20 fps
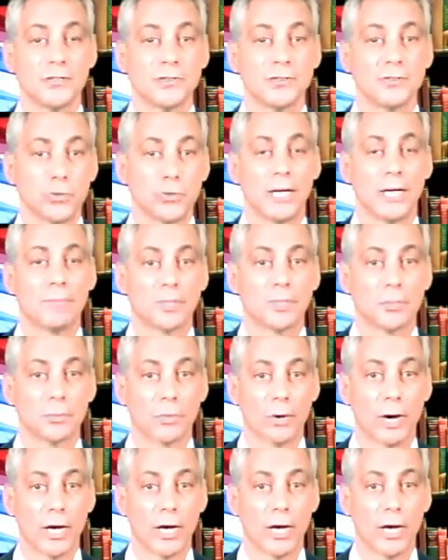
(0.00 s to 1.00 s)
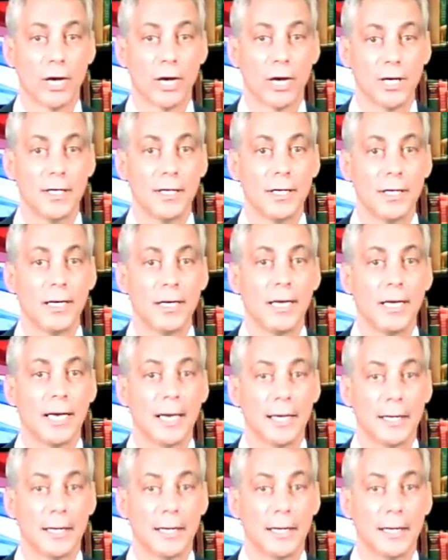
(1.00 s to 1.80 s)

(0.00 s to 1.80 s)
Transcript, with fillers: those jobs that were actually cut and